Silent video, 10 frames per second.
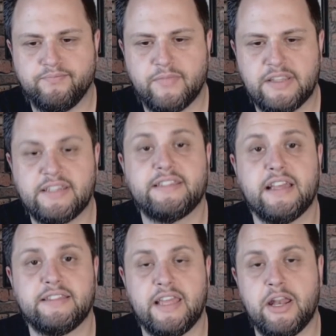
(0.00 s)

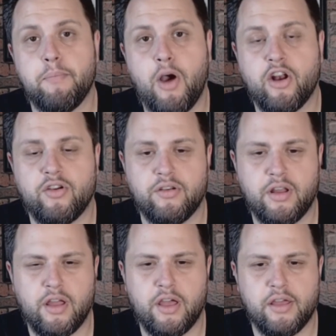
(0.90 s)
success in a modern
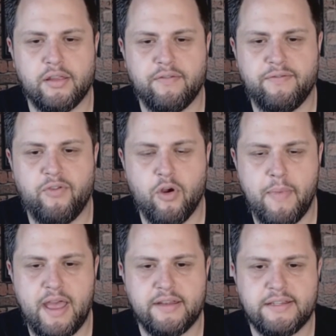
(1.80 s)

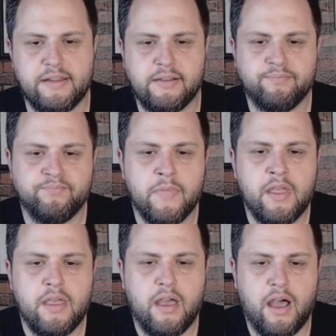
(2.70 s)
format.
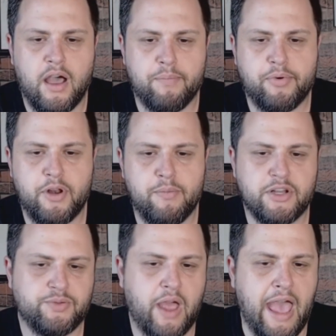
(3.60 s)
Pretty
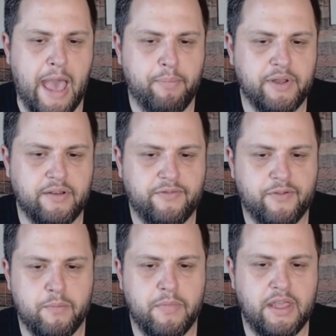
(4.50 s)
much what happened for
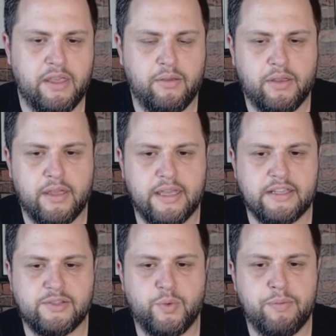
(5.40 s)
me
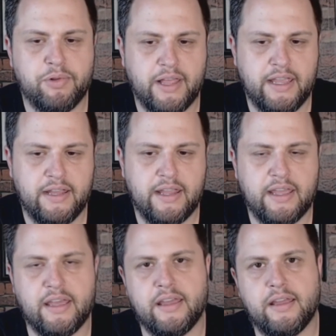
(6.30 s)
is we played
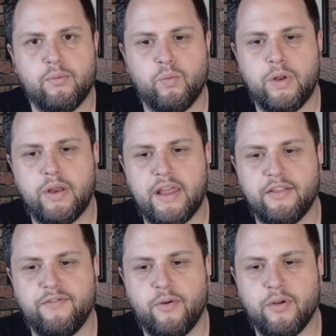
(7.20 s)
when in the
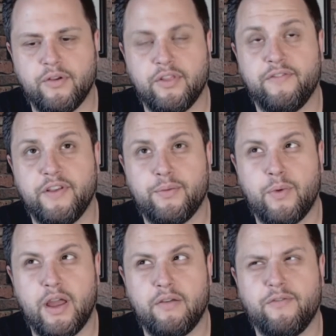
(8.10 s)

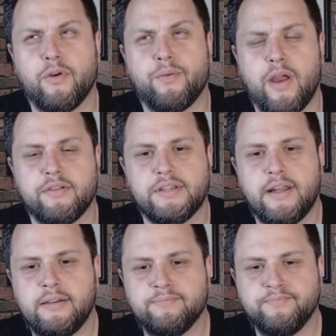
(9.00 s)
fourth round,
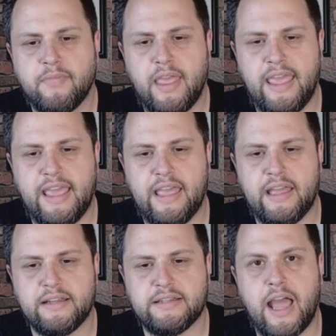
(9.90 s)

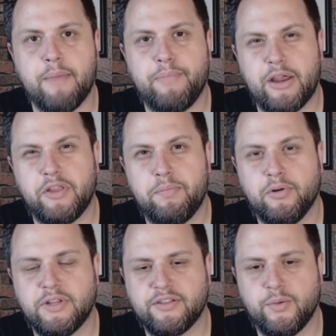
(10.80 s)
and I barely
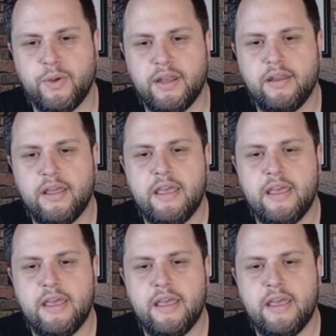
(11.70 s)
pulled out the win.